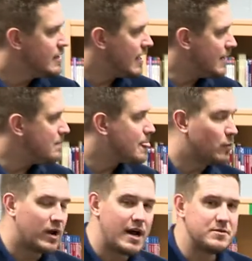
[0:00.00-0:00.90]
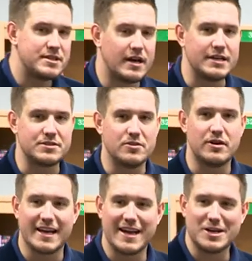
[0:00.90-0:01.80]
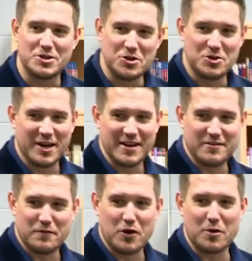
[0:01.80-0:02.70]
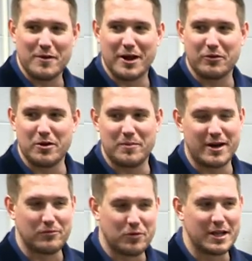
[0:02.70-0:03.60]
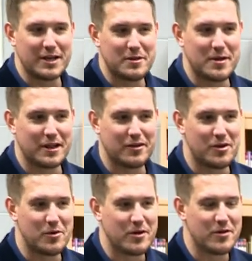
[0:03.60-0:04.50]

Um, when I was in high school, again, I showed you guys the farm that I grew up on, really in the middle of nowhere.